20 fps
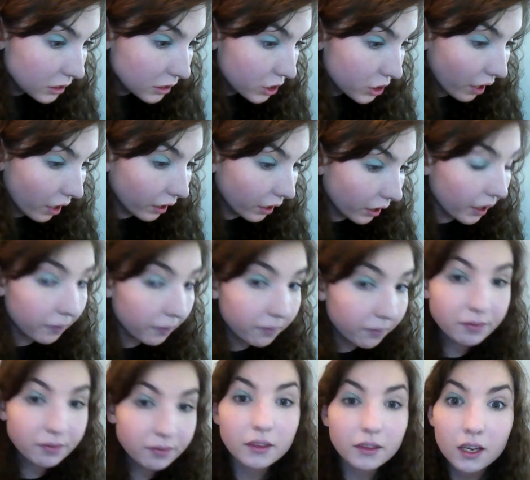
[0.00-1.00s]
darker.
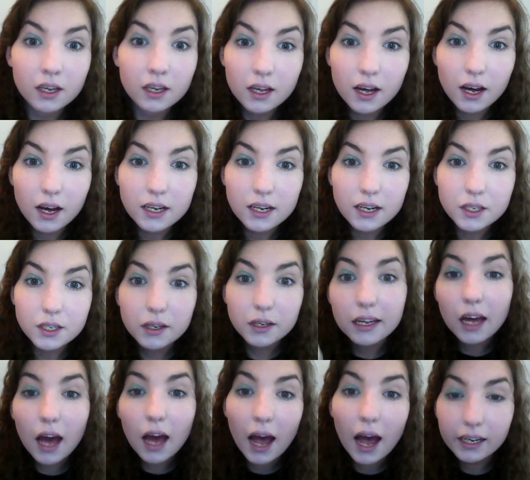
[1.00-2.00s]
You
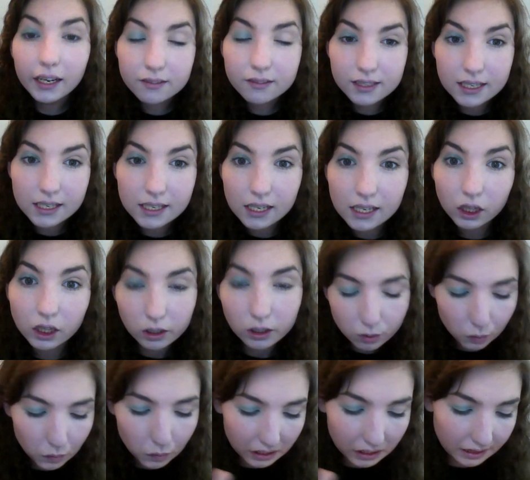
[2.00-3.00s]
can kind of see it
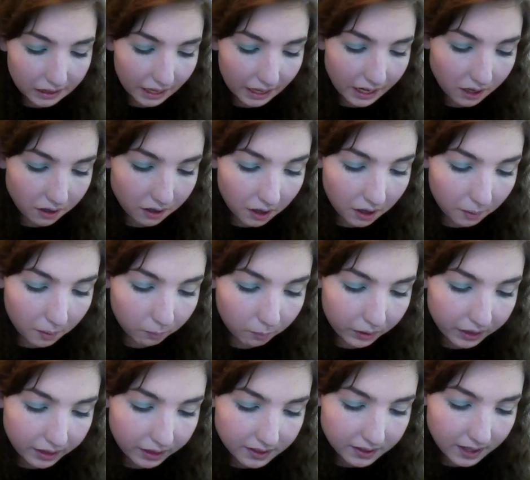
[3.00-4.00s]
looks really light
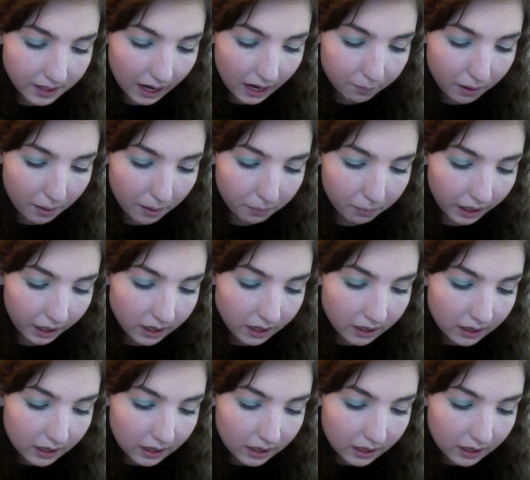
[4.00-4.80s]
with this camera, but